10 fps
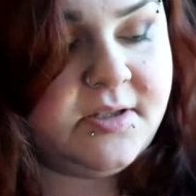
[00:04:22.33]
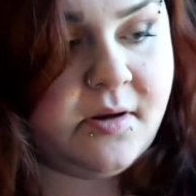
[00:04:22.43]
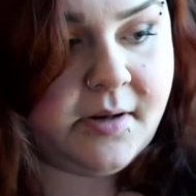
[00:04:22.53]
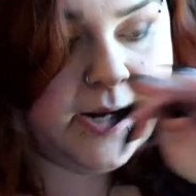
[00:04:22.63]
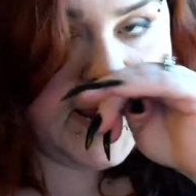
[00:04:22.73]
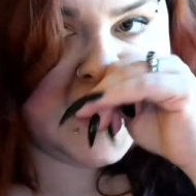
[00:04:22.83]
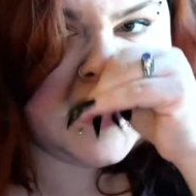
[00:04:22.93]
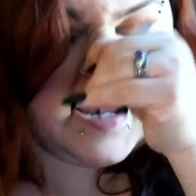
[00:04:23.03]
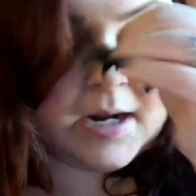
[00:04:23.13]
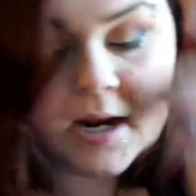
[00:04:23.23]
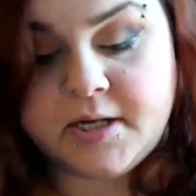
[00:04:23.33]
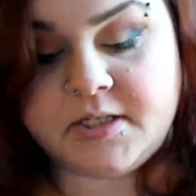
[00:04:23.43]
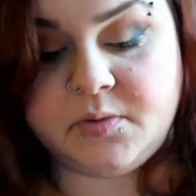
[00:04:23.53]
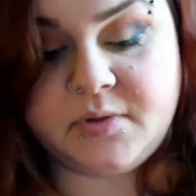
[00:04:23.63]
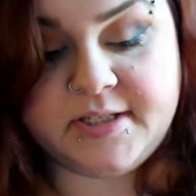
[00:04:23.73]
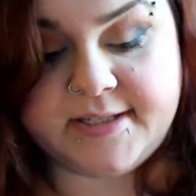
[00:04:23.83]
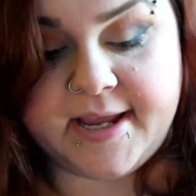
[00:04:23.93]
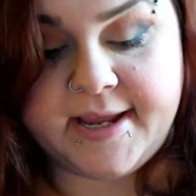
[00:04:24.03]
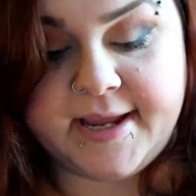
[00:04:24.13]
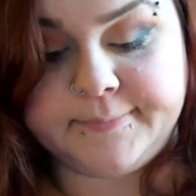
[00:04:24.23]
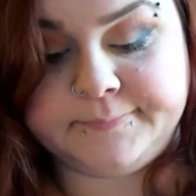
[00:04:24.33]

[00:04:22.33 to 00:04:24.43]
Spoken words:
all day, and I just want to say,